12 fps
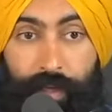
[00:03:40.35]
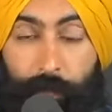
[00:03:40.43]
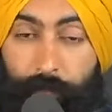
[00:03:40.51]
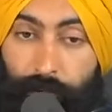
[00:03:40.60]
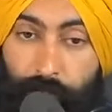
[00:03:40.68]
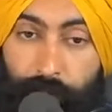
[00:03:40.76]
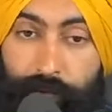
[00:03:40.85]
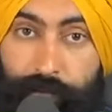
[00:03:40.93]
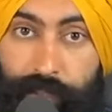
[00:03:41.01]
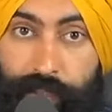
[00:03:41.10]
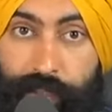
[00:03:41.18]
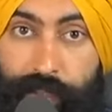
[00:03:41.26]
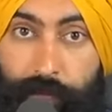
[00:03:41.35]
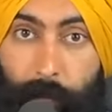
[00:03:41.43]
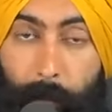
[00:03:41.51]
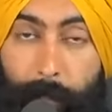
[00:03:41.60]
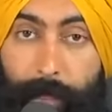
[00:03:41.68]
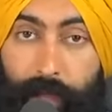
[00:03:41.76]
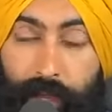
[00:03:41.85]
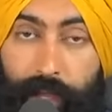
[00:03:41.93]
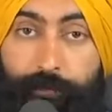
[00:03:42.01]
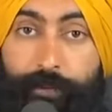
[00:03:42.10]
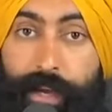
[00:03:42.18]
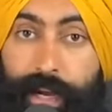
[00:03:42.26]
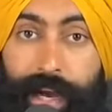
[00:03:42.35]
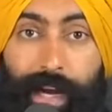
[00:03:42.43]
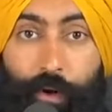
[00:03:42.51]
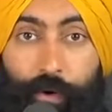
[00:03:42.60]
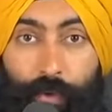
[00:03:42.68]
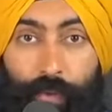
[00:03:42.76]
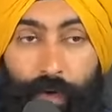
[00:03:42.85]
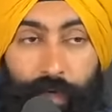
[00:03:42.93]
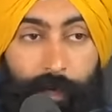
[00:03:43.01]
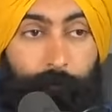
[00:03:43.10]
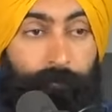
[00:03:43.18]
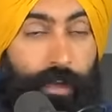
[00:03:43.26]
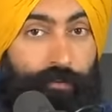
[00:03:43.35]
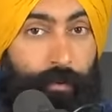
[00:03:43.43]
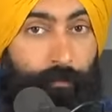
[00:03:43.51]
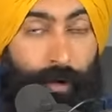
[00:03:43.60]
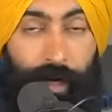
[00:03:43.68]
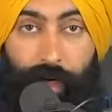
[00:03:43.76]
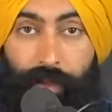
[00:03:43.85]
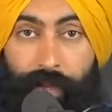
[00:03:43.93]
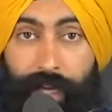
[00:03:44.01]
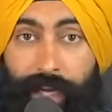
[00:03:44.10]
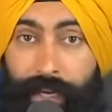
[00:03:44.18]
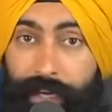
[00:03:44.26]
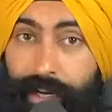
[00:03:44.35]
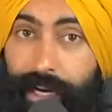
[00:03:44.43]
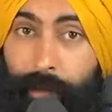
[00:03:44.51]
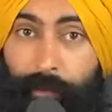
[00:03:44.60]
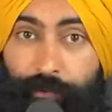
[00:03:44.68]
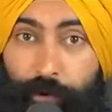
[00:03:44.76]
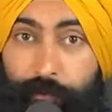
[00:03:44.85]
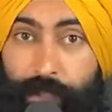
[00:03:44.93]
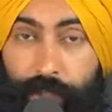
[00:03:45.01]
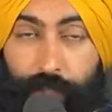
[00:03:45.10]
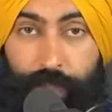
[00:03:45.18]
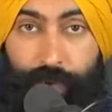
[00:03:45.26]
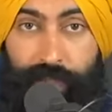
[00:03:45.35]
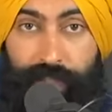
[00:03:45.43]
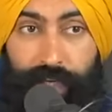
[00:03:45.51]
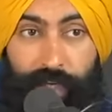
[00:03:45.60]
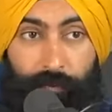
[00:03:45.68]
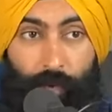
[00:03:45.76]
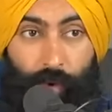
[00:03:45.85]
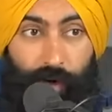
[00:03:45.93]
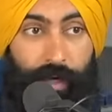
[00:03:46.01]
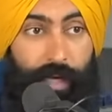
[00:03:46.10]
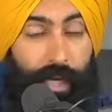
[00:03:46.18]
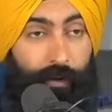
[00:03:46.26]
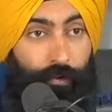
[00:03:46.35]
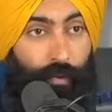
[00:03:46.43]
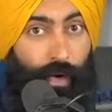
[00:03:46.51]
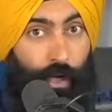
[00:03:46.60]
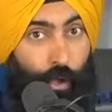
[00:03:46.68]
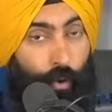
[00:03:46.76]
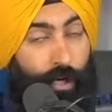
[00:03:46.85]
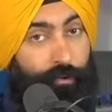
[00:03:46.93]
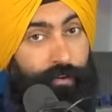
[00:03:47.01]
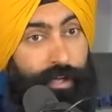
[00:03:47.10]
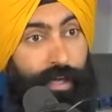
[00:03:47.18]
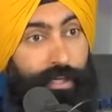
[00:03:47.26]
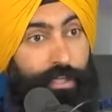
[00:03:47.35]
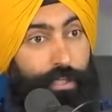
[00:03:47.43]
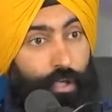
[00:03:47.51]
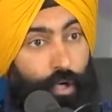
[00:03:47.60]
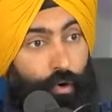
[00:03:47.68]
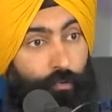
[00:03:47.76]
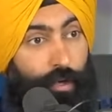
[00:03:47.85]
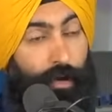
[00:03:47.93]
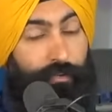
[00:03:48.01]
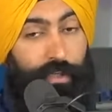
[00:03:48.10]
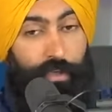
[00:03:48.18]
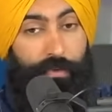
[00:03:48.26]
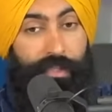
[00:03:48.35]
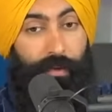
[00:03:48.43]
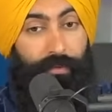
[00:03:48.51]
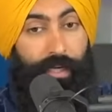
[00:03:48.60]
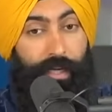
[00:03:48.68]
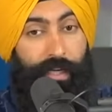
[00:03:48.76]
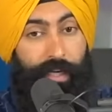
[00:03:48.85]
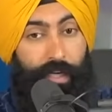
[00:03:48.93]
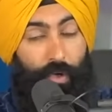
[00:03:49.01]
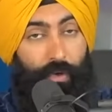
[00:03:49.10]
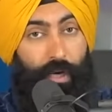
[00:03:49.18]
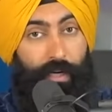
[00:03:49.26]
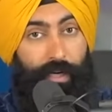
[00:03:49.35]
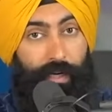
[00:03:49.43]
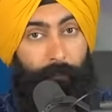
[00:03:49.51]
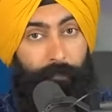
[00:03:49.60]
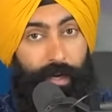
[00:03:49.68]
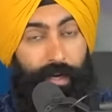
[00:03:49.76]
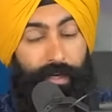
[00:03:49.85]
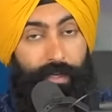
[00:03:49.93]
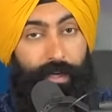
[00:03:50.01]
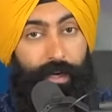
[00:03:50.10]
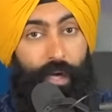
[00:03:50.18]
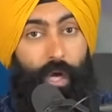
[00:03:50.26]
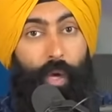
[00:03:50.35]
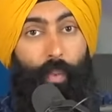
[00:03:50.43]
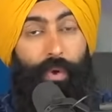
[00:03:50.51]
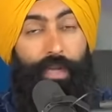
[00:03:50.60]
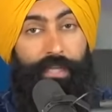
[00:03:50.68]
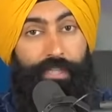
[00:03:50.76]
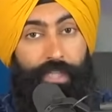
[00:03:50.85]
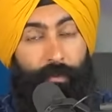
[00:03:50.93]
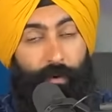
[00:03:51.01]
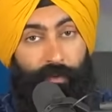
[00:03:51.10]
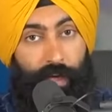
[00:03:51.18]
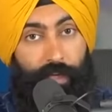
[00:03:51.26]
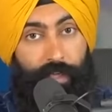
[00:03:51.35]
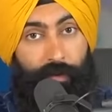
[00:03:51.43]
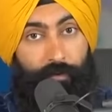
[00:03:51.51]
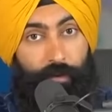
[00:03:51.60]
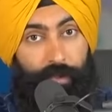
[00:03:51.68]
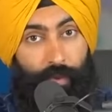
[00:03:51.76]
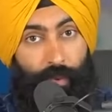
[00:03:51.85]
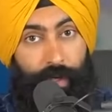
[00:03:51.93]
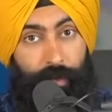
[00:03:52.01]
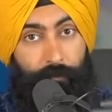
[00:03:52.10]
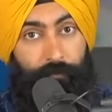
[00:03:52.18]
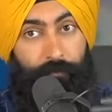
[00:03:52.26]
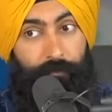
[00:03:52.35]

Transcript: The problem is, if you cannot go to work, if you break your leg and you cannot perform surgeries anymore, if you want to go on a vacation or if you have to do something and you can no longer get paid, well, that stream of income goes away.